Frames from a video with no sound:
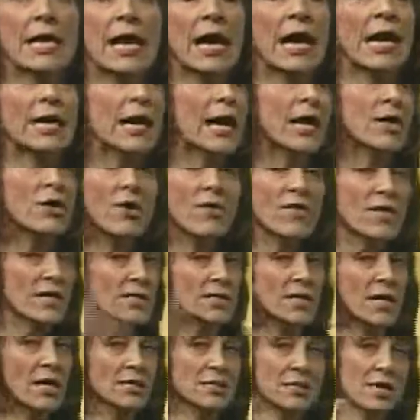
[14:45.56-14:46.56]
And I know that
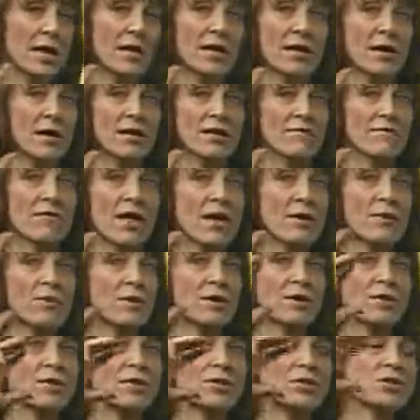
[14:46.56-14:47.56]
sounds like kind of like
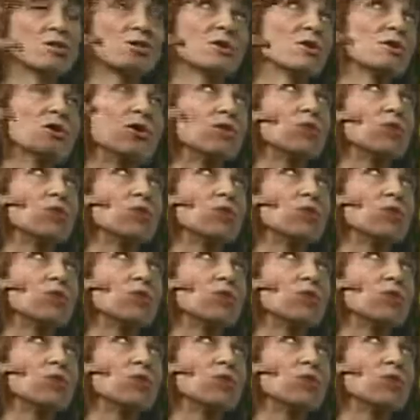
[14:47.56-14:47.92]
one of these